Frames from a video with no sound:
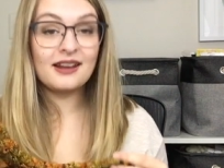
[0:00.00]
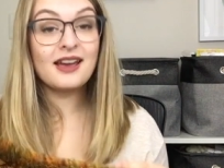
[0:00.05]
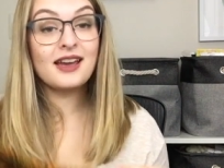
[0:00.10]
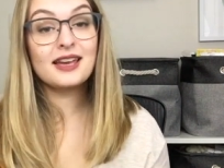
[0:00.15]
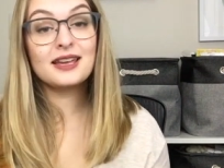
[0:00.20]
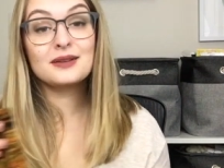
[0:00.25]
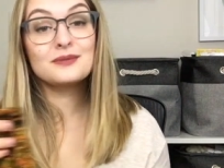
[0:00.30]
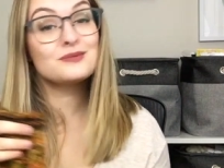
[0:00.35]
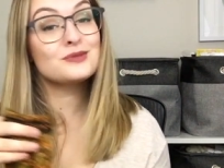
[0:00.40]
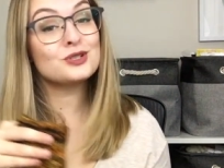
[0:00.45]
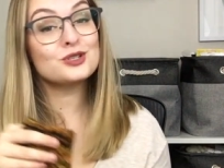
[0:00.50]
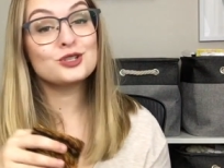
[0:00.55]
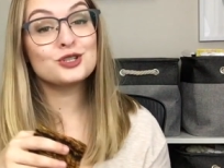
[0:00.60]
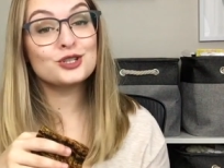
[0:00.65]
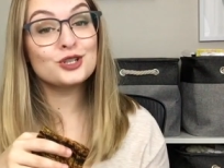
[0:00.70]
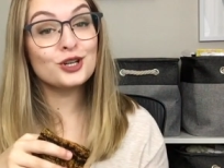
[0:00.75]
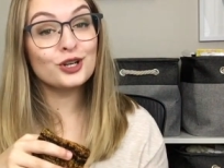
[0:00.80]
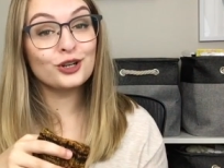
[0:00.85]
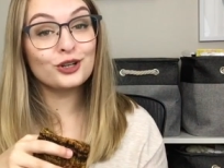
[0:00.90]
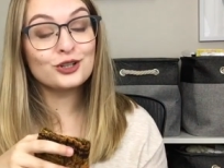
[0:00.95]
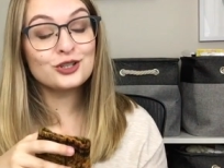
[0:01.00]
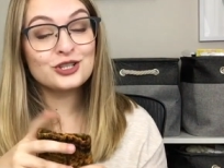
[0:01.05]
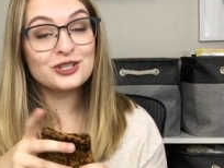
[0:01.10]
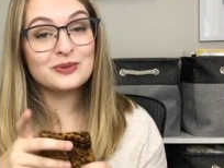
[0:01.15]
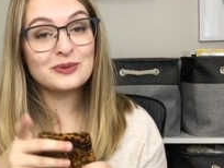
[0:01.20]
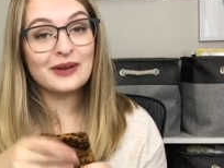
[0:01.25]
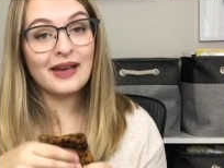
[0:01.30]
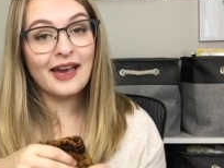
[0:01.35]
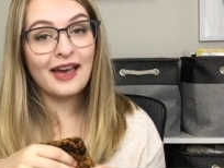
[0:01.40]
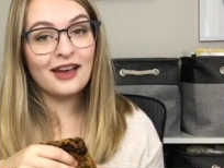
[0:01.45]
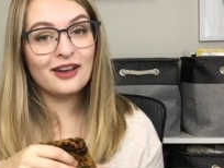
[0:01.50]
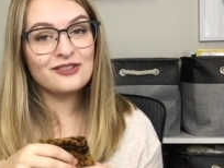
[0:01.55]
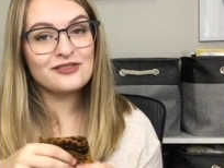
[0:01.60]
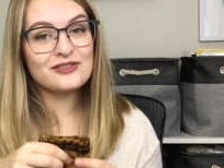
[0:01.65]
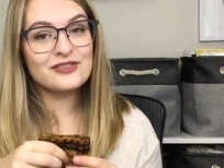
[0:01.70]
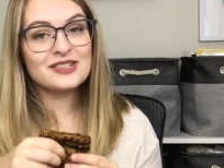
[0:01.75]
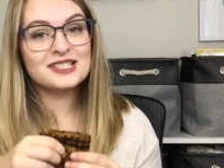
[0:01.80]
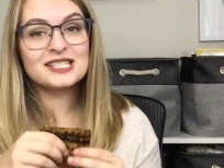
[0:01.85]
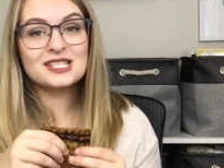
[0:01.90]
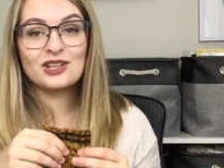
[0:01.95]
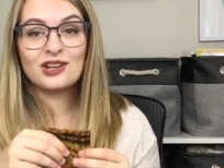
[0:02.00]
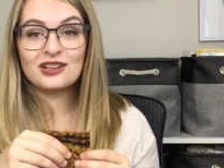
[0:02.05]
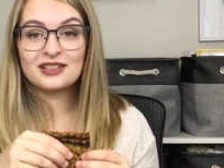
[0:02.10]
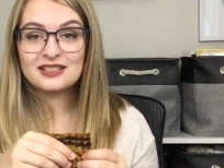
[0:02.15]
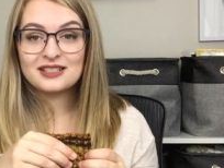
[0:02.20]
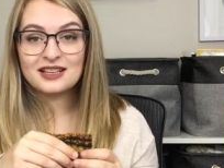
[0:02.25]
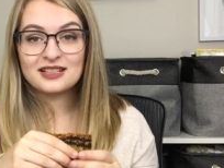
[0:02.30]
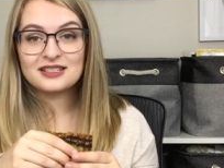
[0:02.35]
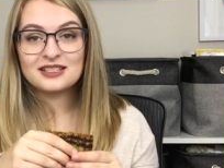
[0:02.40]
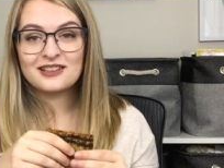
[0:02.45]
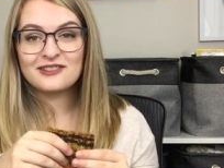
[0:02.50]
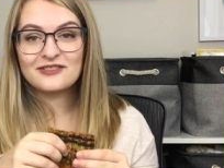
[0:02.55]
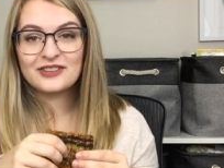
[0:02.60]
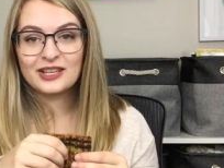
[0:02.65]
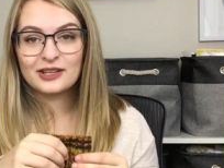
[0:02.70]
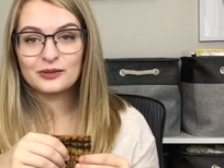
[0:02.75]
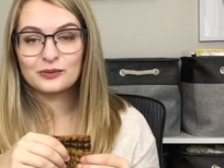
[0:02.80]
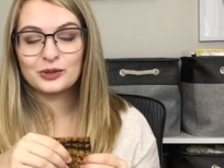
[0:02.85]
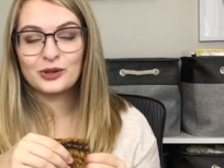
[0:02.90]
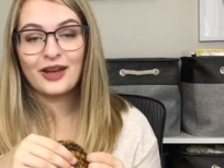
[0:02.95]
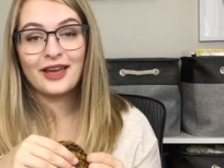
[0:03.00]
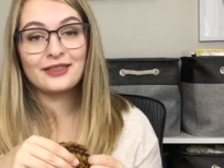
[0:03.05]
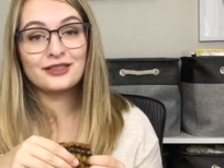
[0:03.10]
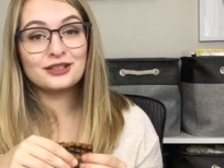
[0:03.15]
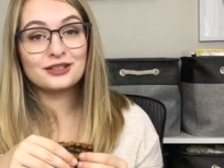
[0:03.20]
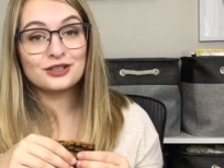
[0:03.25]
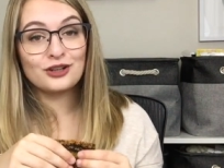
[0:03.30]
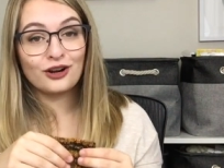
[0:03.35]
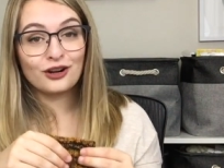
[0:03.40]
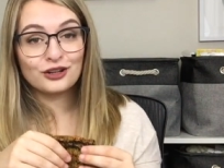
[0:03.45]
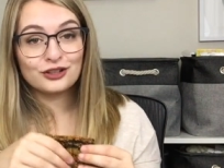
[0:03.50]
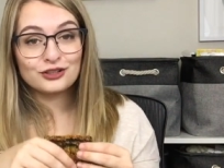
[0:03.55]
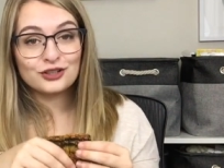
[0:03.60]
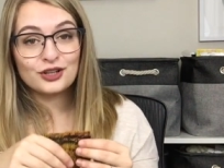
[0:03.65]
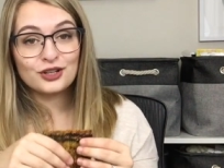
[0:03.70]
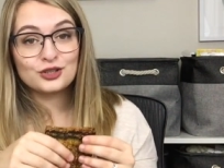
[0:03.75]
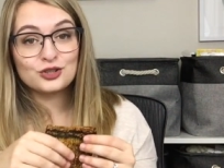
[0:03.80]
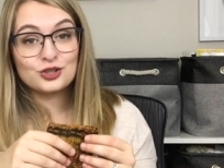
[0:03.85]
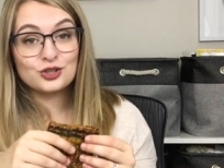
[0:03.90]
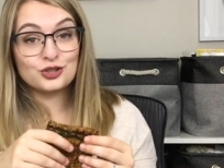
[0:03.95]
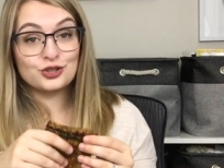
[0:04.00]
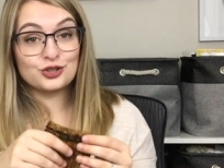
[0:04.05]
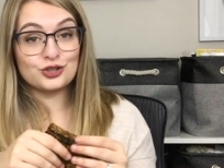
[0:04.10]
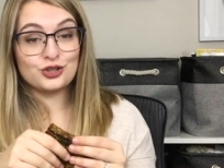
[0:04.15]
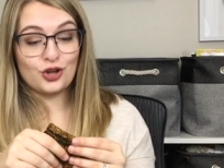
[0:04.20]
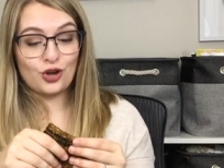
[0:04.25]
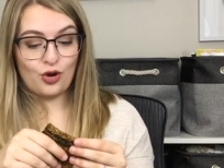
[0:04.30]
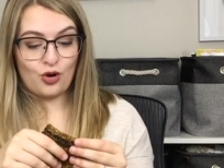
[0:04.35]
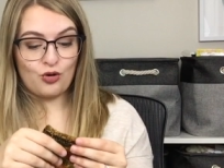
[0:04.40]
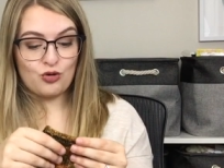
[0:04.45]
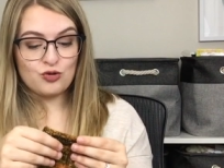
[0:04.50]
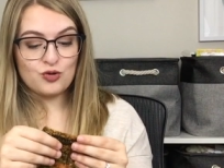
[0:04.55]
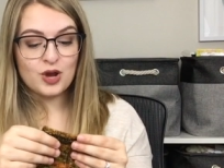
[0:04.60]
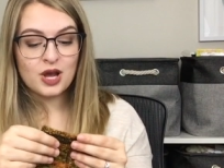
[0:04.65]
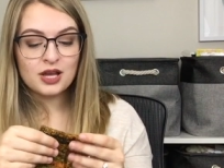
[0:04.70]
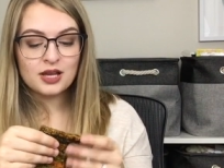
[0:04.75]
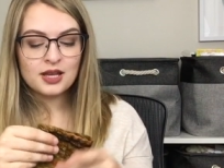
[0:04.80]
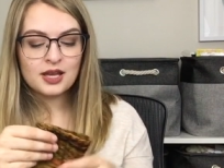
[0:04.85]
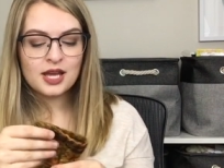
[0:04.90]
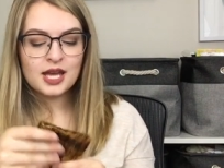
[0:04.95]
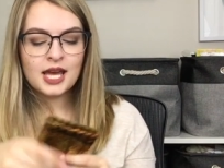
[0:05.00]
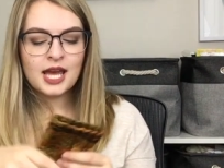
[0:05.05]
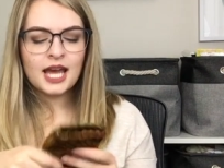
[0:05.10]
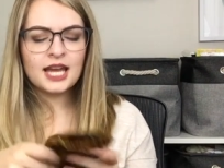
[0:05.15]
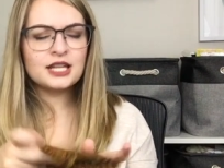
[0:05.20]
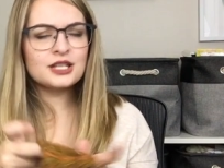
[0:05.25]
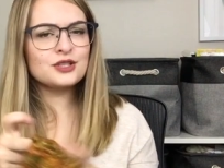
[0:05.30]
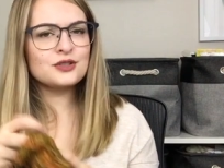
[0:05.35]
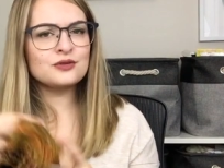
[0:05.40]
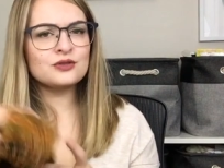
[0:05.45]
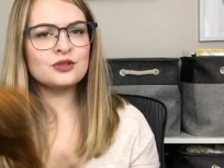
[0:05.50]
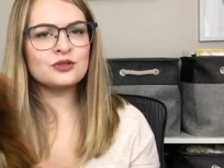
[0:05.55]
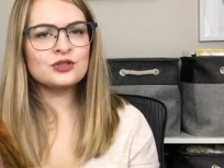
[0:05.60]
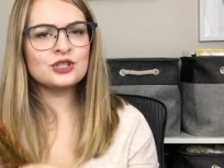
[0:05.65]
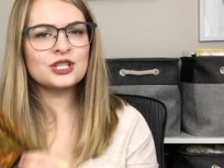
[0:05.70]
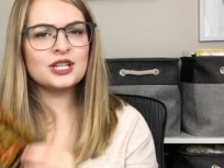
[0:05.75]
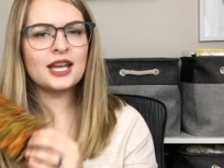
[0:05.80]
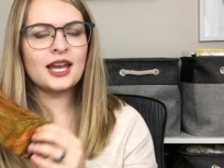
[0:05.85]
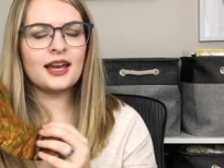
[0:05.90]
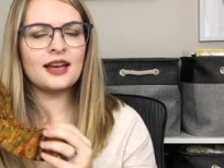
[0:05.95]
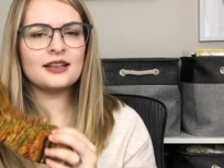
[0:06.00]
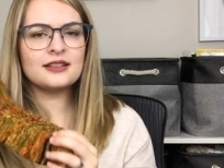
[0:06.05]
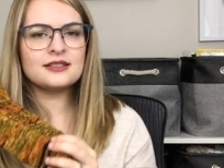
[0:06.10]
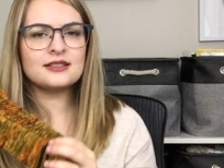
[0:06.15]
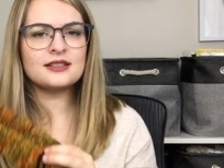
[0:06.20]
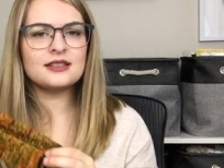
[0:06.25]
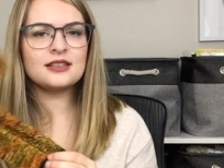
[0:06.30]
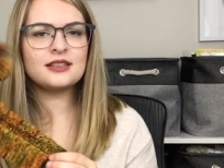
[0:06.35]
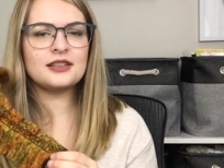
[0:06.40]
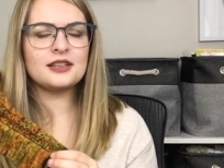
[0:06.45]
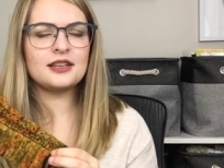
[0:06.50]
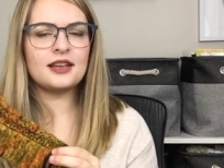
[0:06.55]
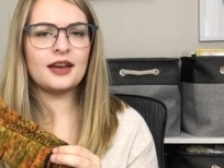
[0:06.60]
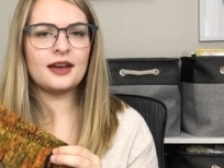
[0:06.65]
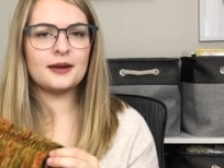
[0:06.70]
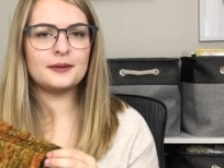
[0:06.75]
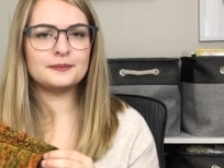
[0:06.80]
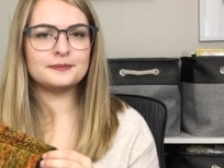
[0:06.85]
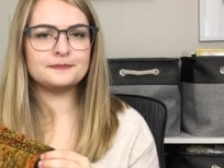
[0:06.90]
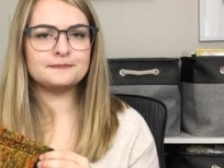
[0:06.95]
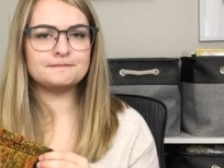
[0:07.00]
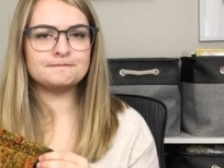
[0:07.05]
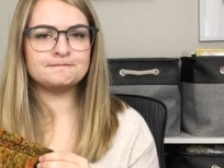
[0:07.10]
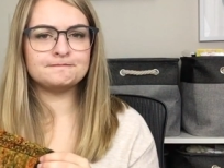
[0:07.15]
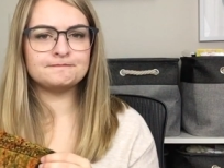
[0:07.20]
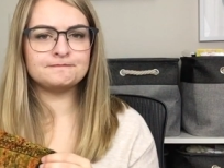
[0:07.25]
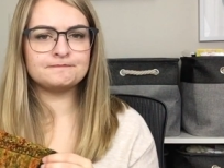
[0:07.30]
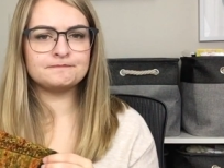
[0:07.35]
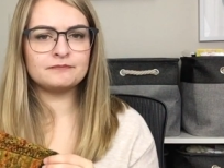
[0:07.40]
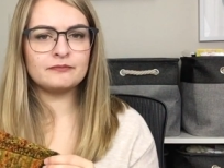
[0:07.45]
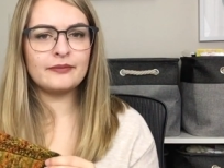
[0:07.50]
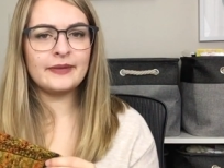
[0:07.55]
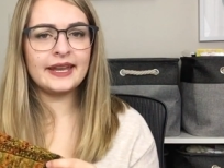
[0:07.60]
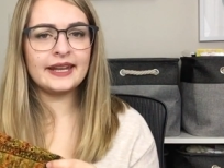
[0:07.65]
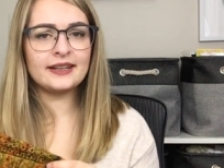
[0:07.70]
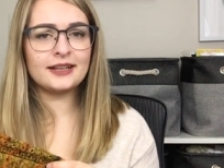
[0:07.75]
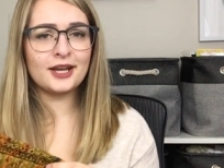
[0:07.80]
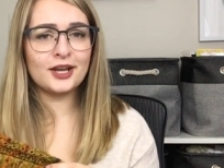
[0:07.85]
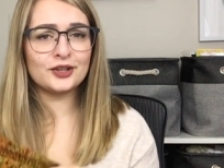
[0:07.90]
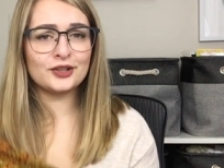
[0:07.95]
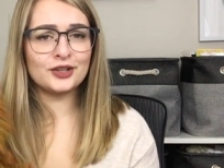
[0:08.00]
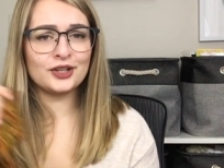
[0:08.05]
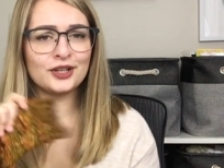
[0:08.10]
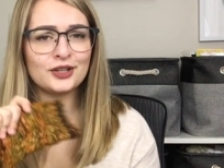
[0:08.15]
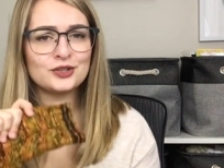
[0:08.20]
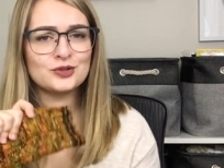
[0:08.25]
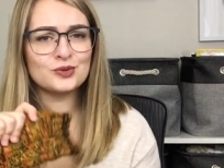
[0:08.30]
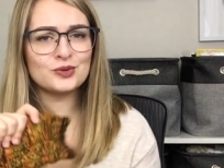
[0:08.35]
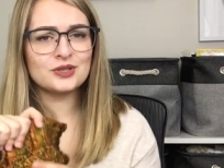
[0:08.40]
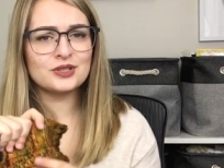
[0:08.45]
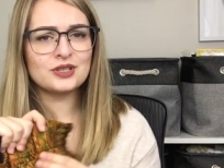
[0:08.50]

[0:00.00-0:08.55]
I am sure she will have sock sets available at the yarn show. I do know she has the main color here,